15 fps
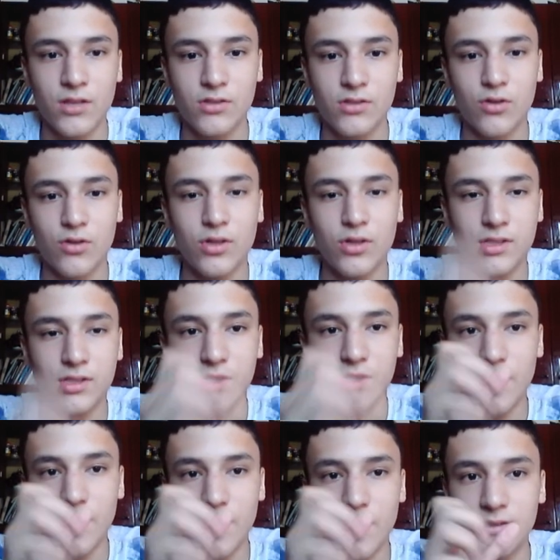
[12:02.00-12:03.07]
So it's
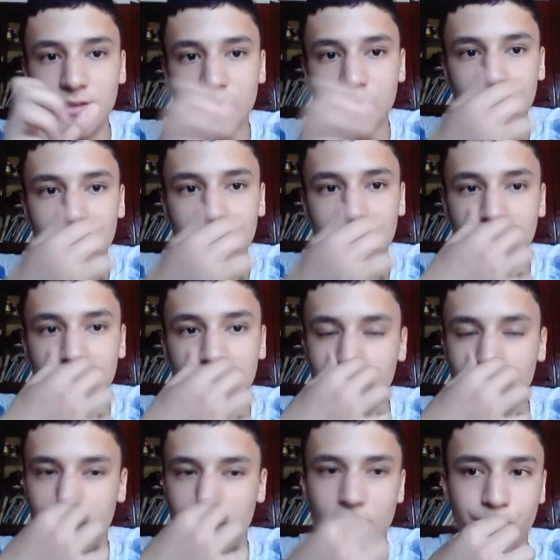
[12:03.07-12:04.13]
less than 1.